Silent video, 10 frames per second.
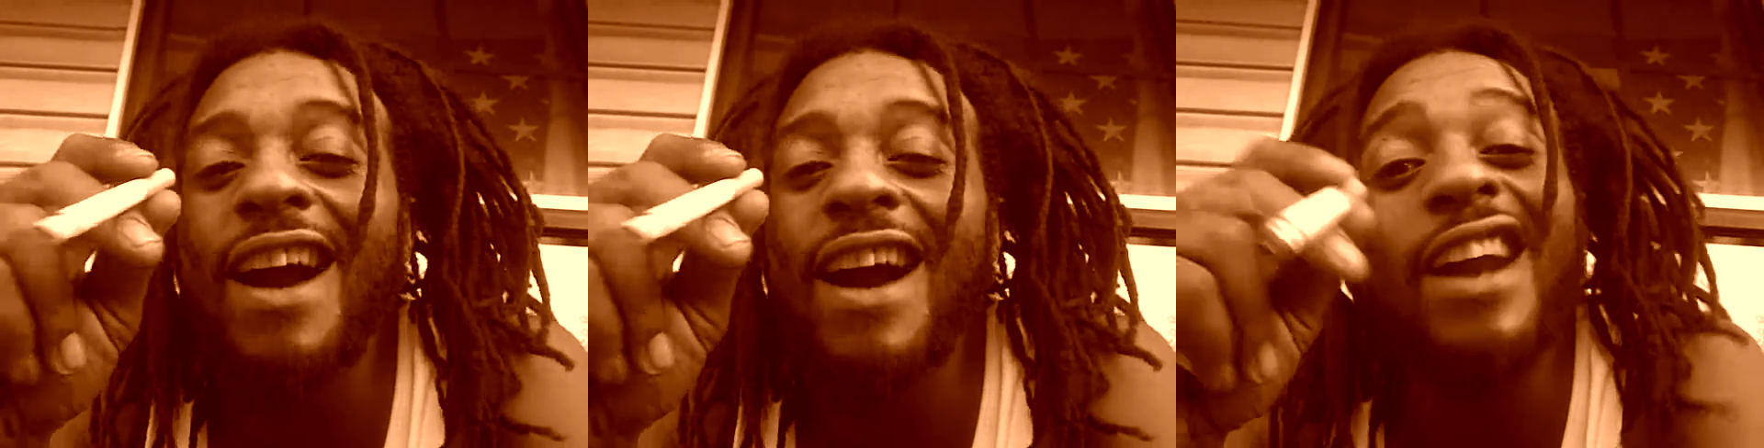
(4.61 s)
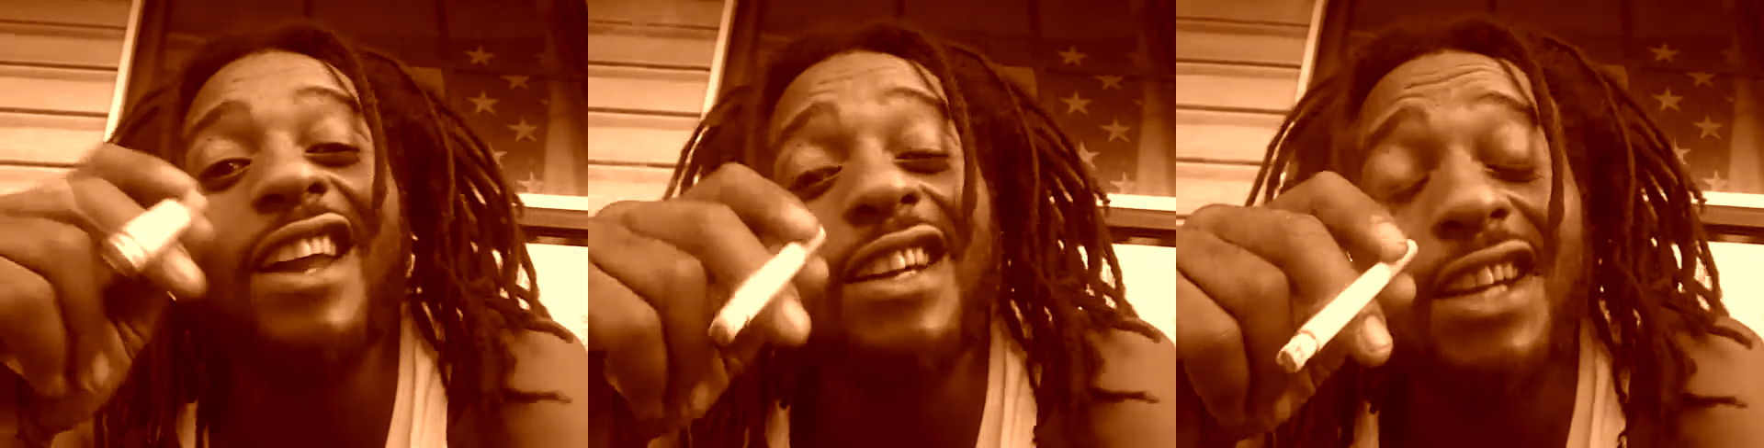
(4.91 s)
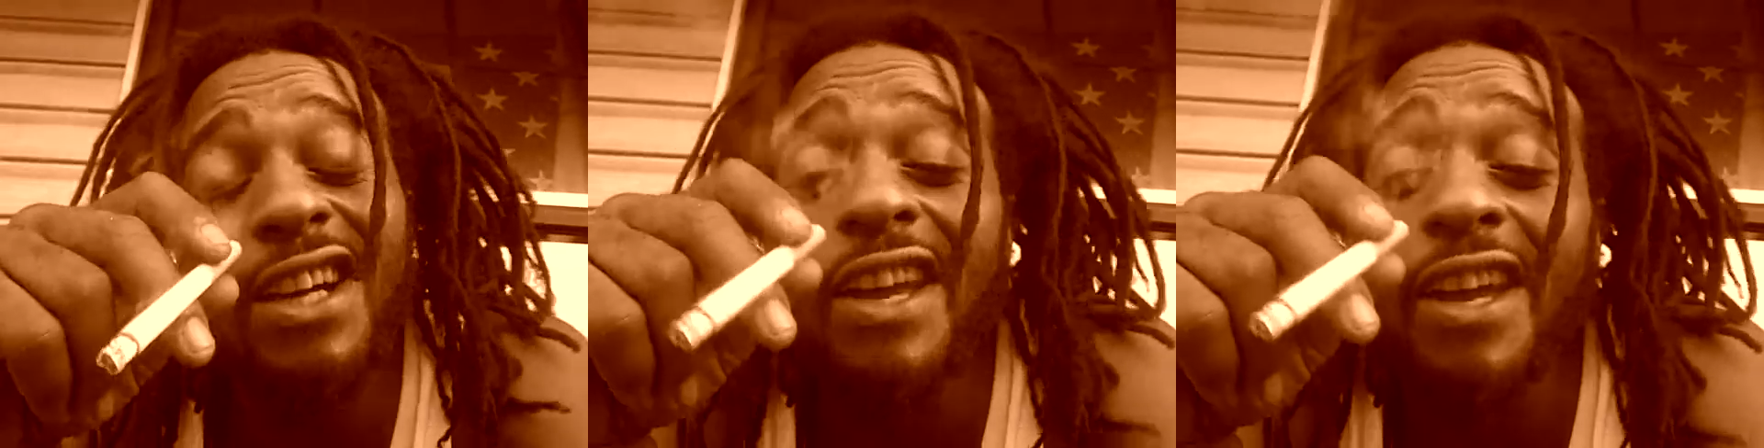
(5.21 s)
I got a
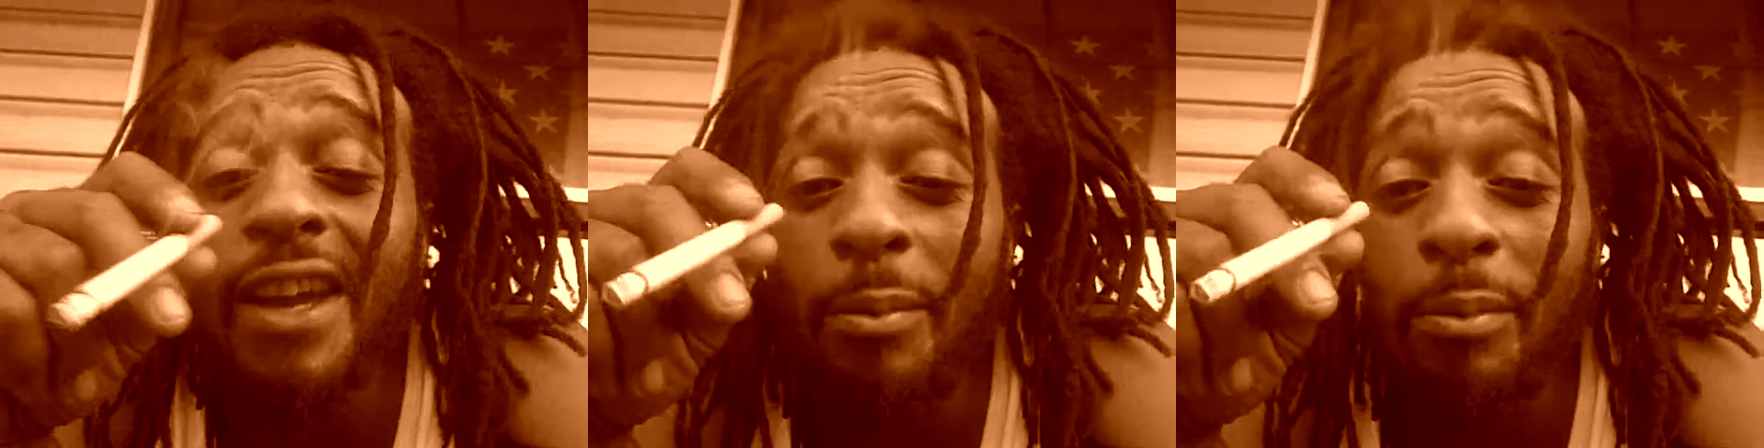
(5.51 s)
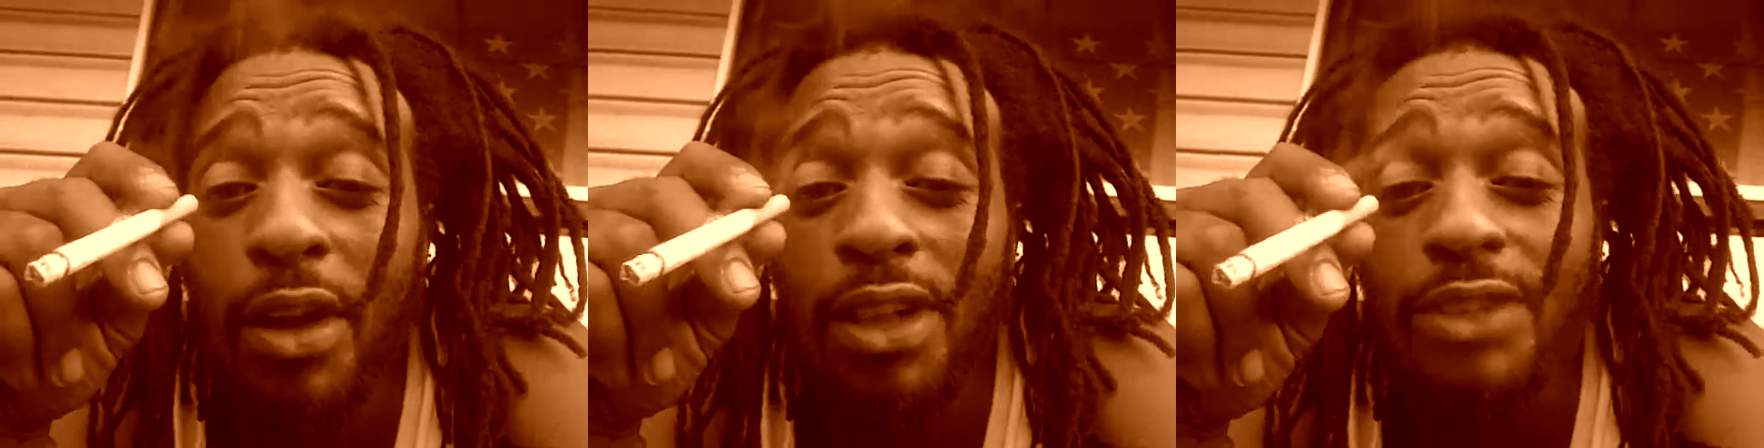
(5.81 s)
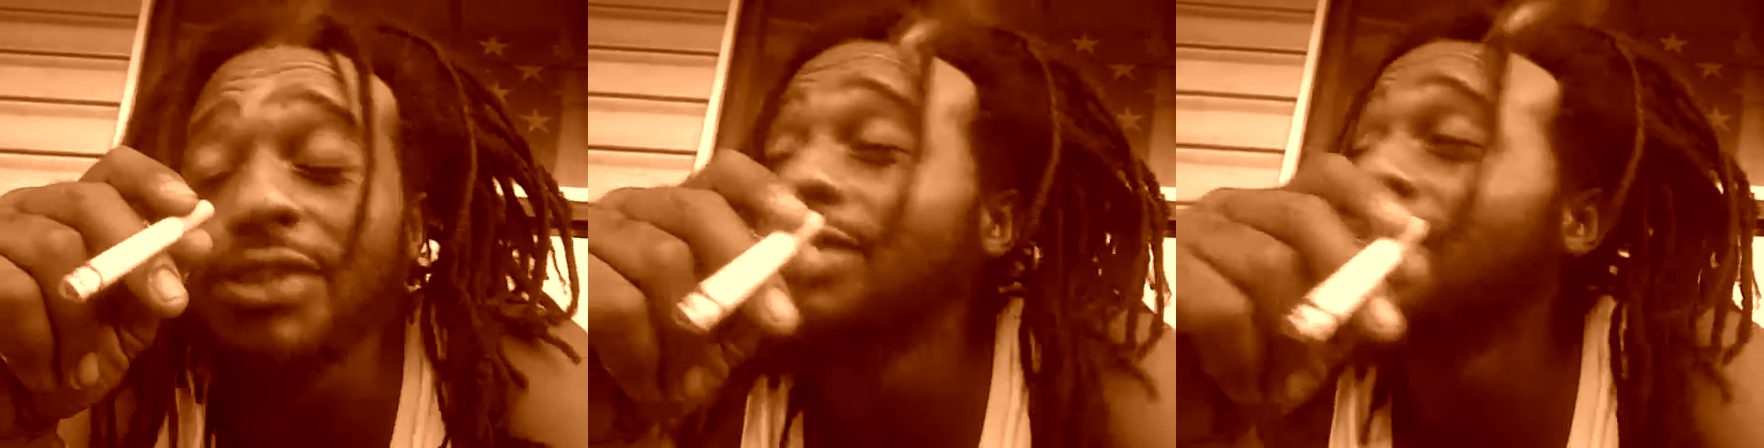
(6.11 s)
click of head
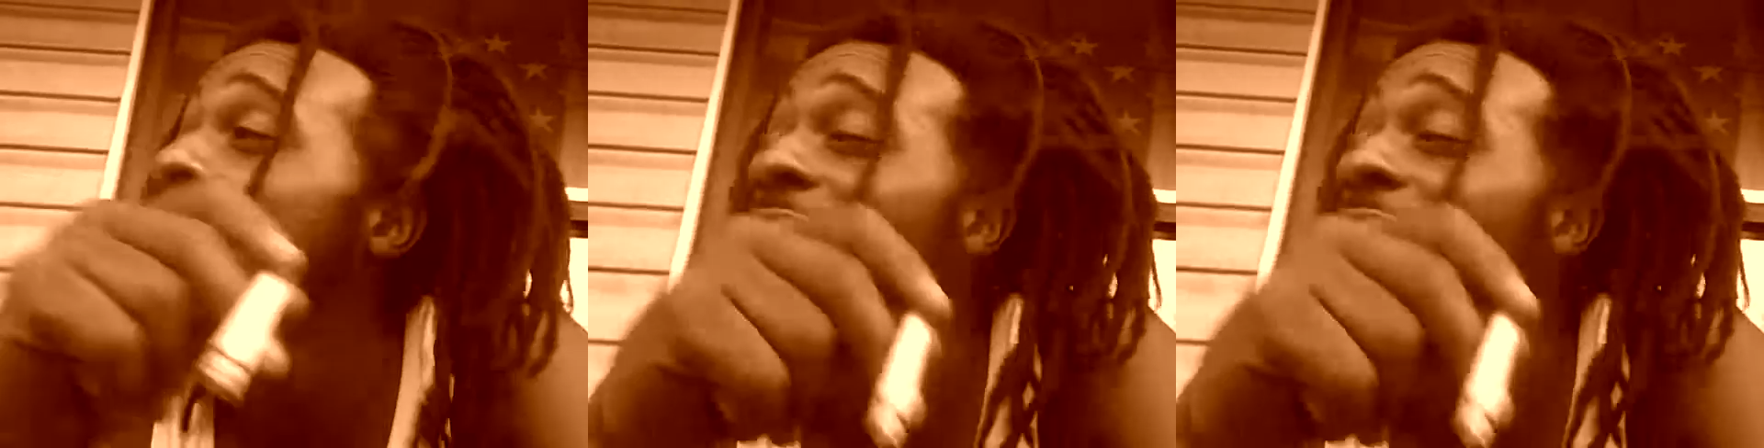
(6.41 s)
busters.